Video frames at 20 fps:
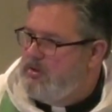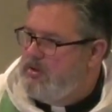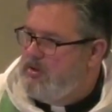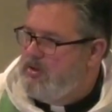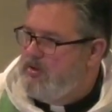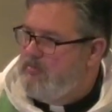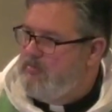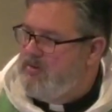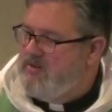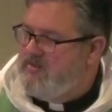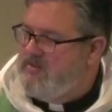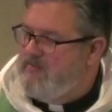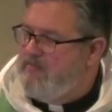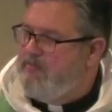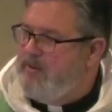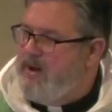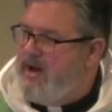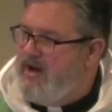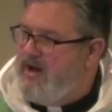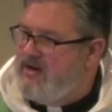But the
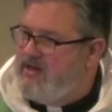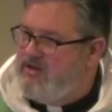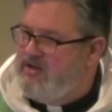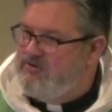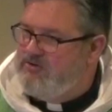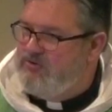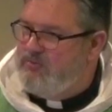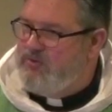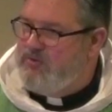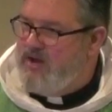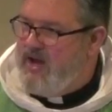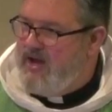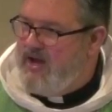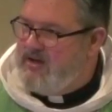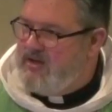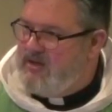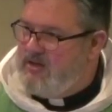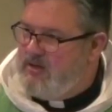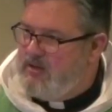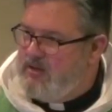body is
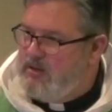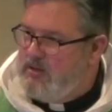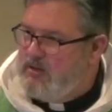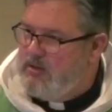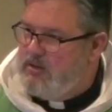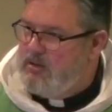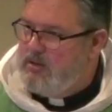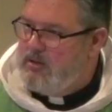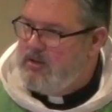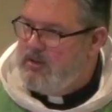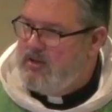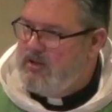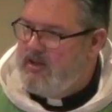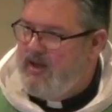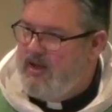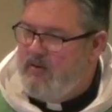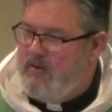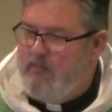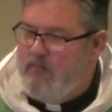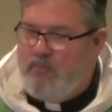united
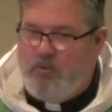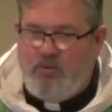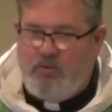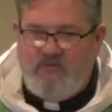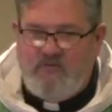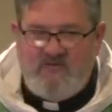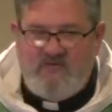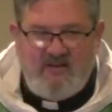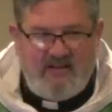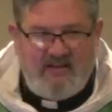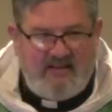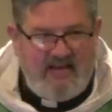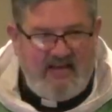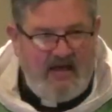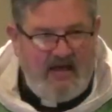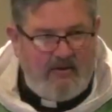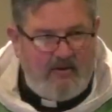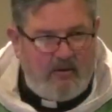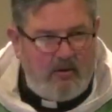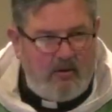and moves
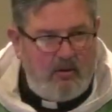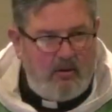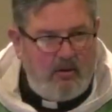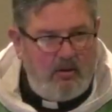together